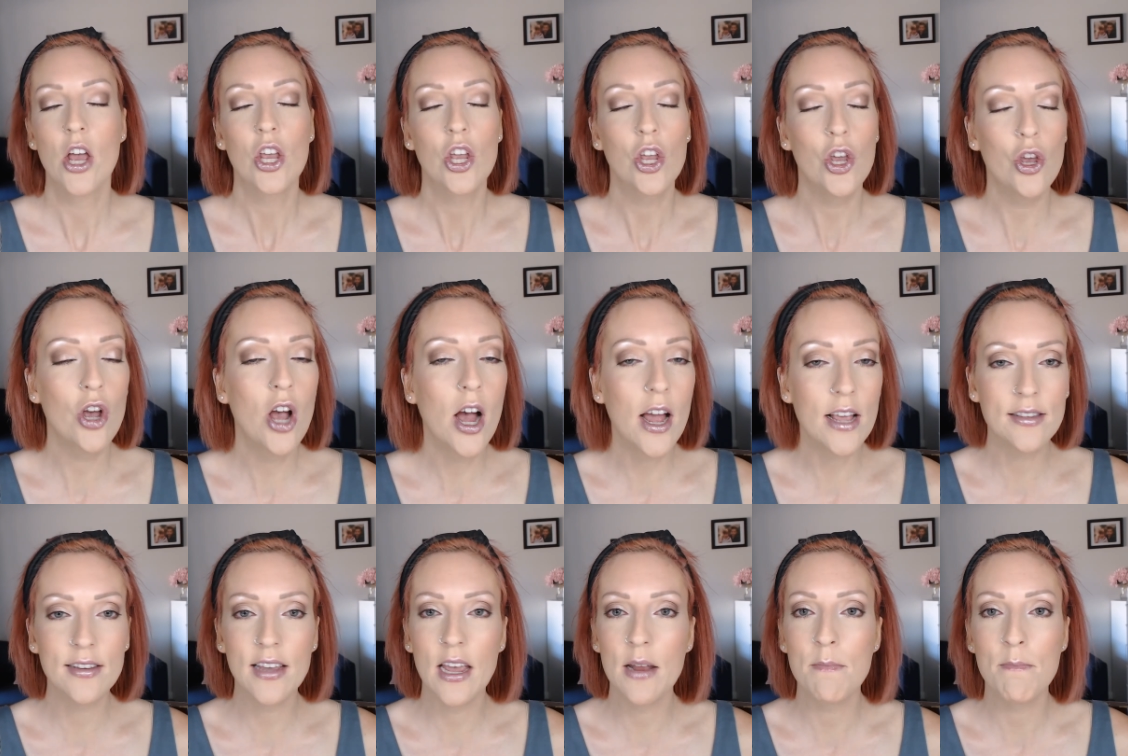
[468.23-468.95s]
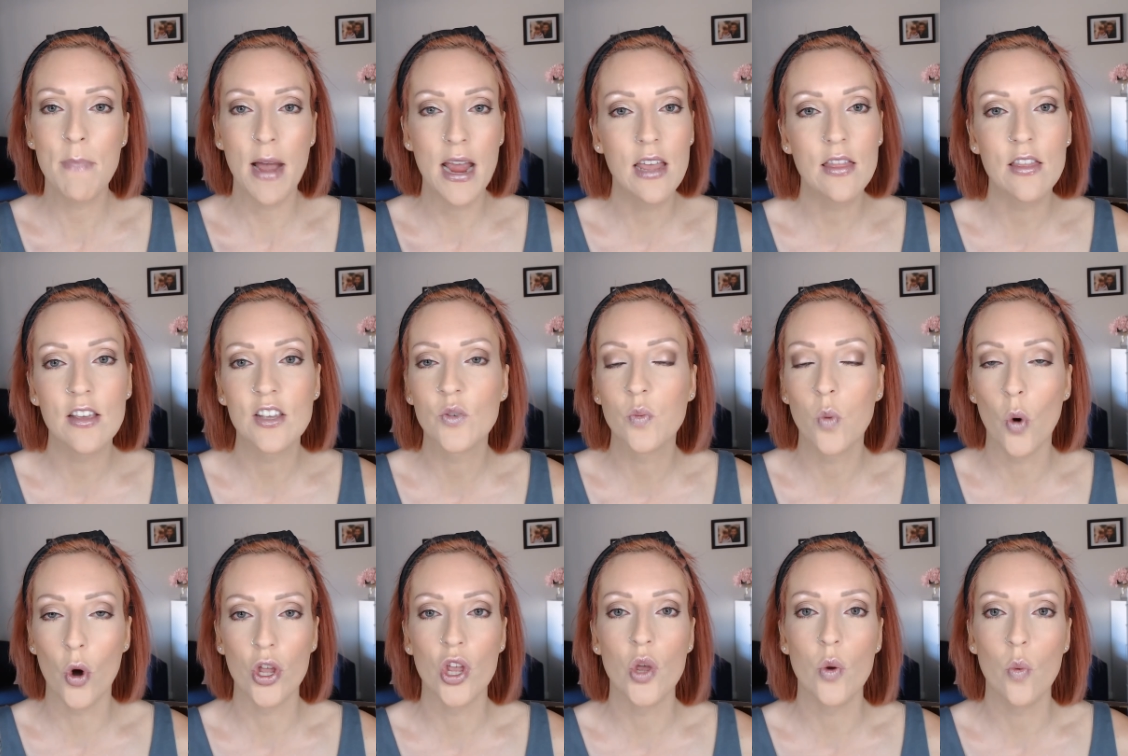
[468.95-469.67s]
You guys can make this
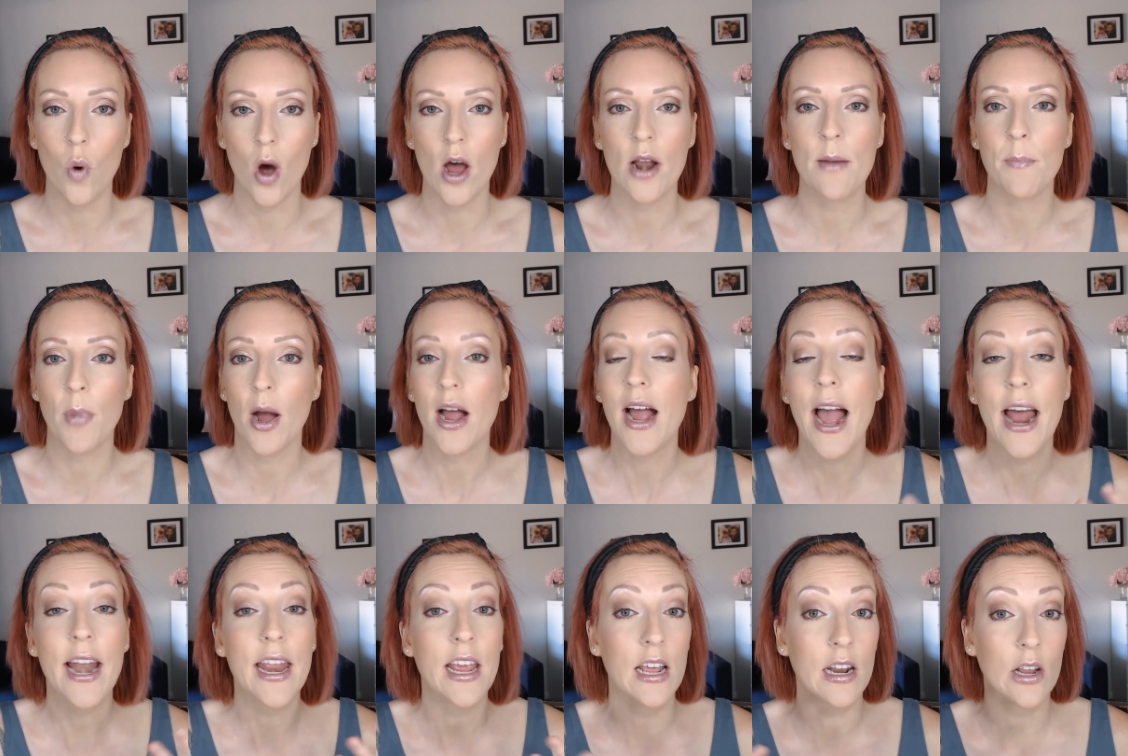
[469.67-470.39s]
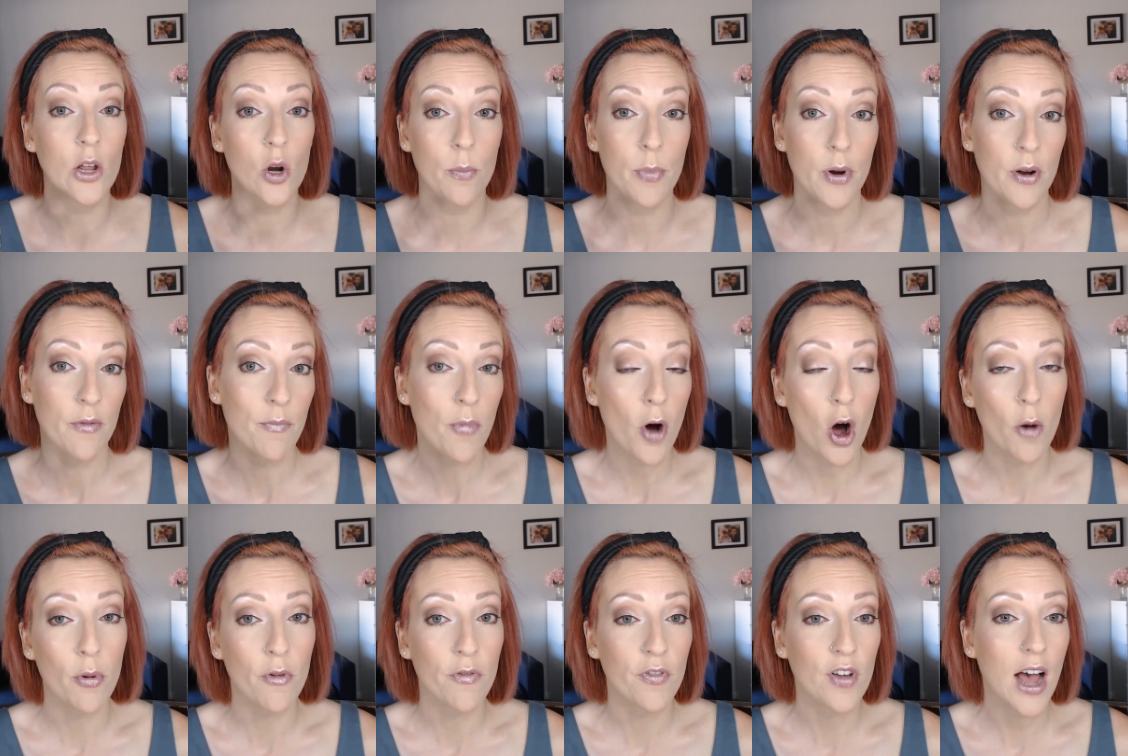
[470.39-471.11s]
what you want by adding a little bit of
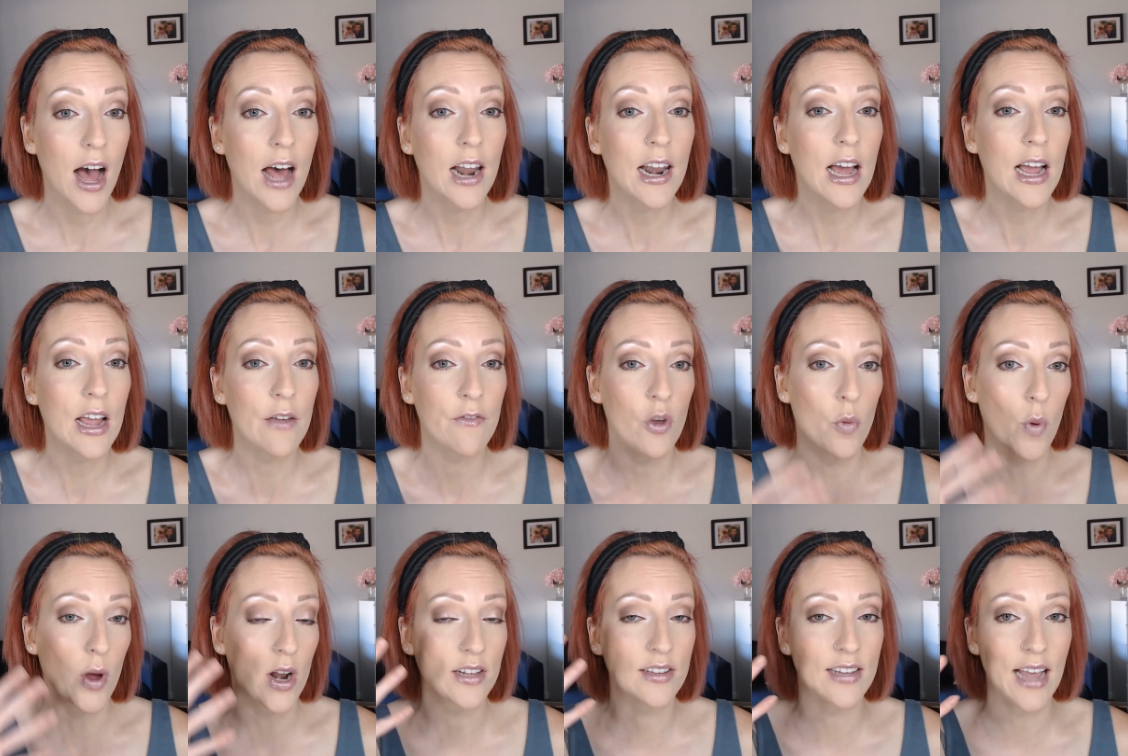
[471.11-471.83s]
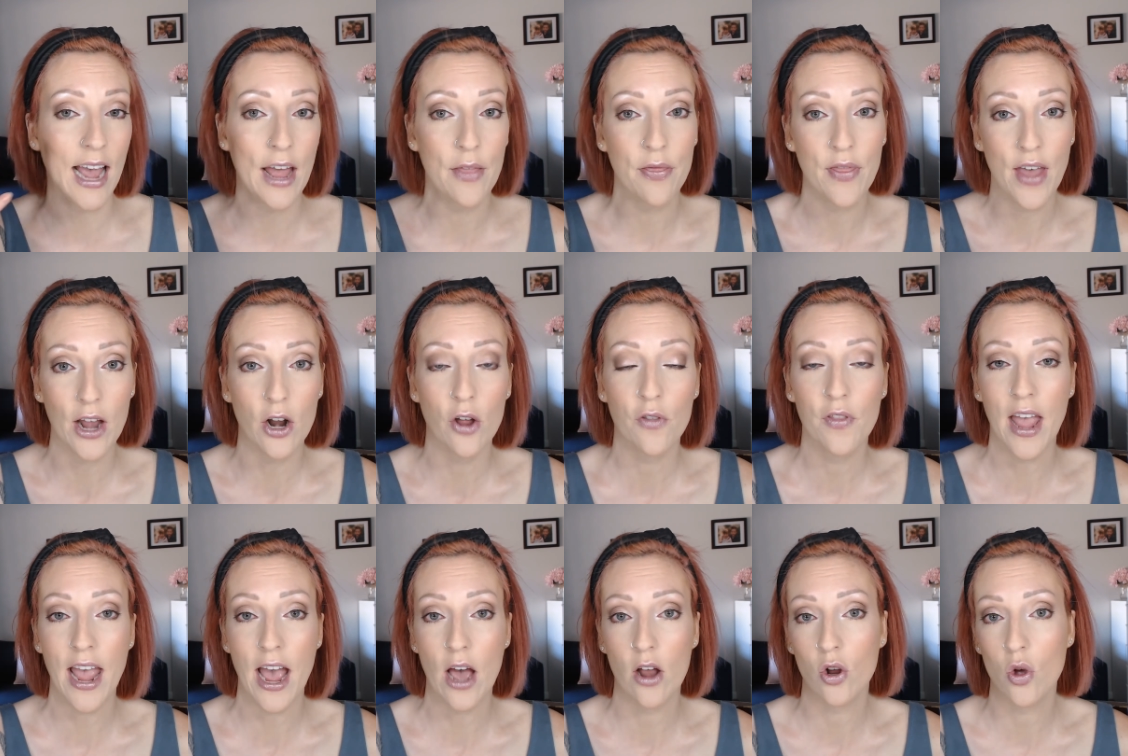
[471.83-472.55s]
pop of color if you wanted to add that on
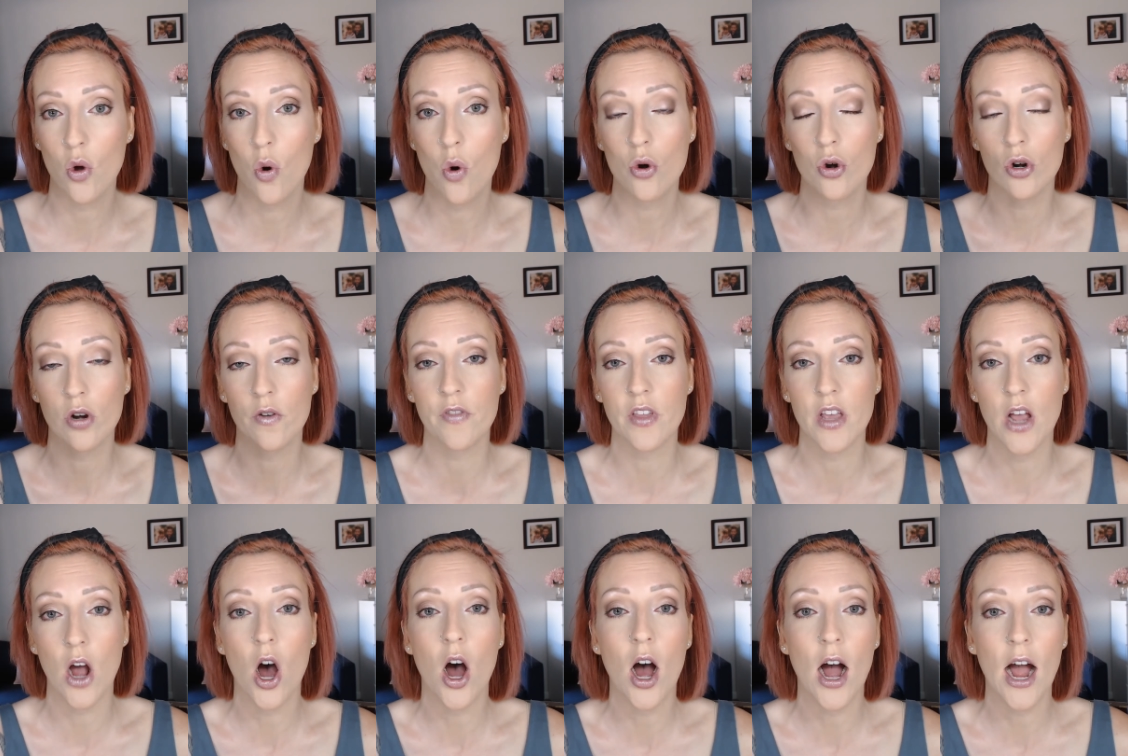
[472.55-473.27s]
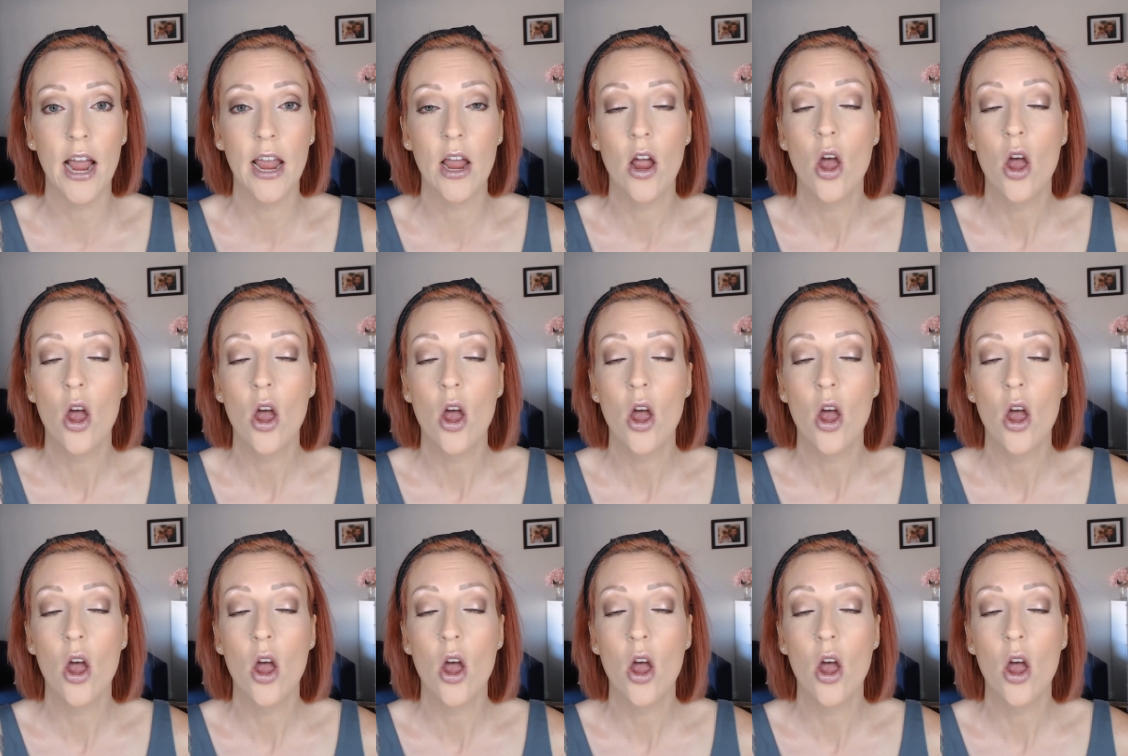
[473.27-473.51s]
the outer corner of the eye,